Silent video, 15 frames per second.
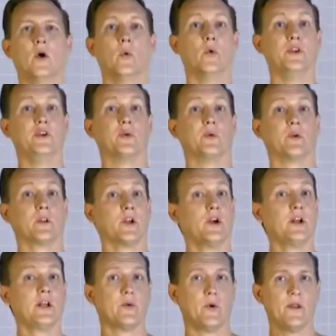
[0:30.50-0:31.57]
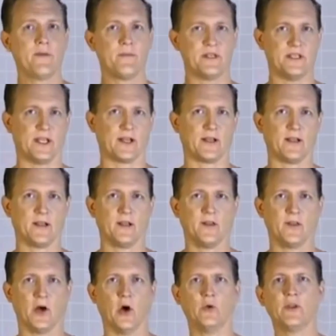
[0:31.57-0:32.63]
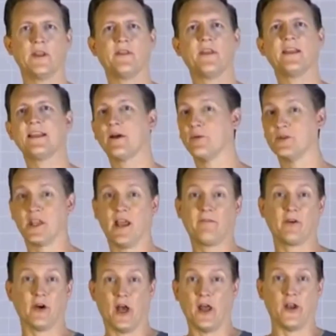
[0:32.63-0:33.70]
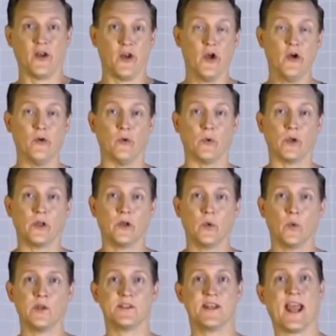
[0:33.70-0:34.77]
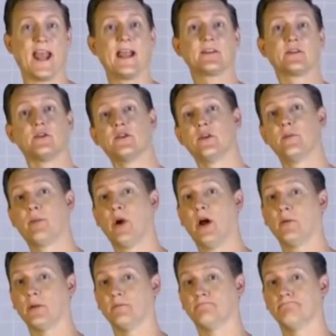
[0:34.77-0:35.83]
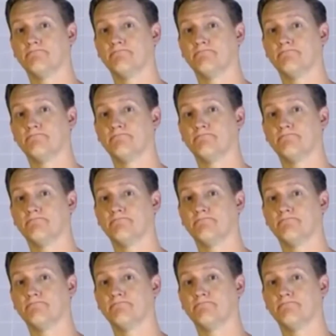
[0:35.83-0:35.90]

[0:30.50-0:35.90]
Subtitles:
When you were learning arithmetic, the only thing that was ever unknown was the answer to the problem.